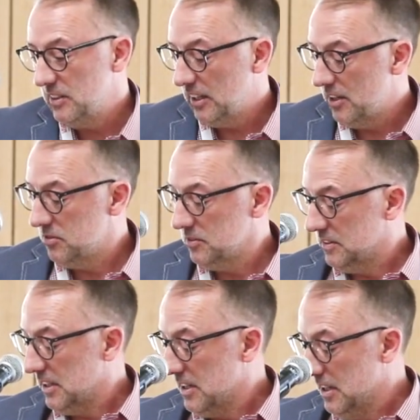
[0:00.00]
It's the life
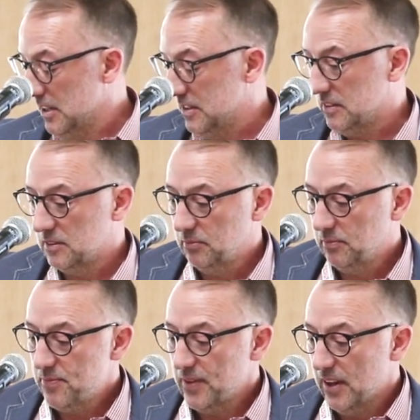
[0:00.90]
of a psychologist.
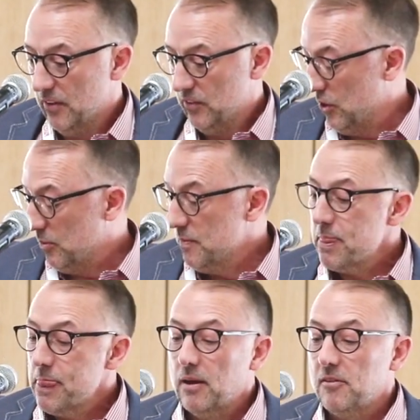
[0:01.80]
So,
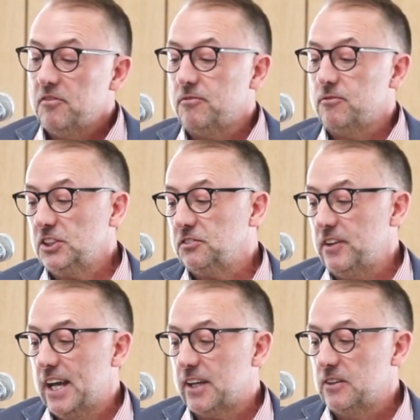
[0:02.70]

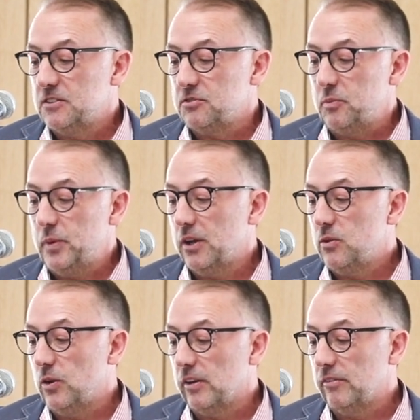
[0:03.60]
risk factors for
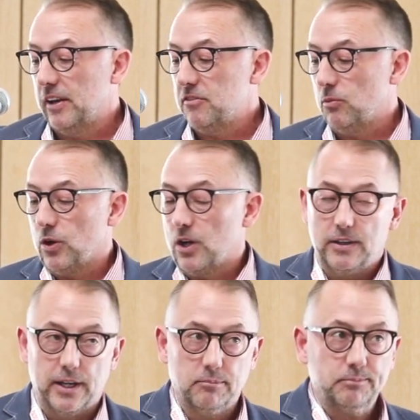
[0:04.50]
pain and quality of life, what
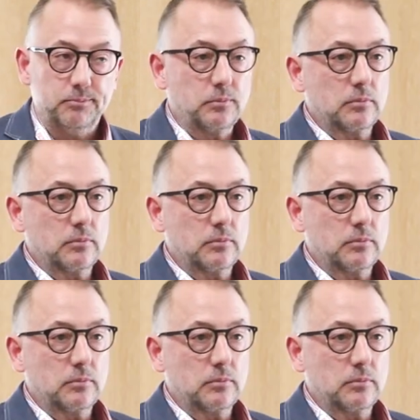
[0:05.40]
are they?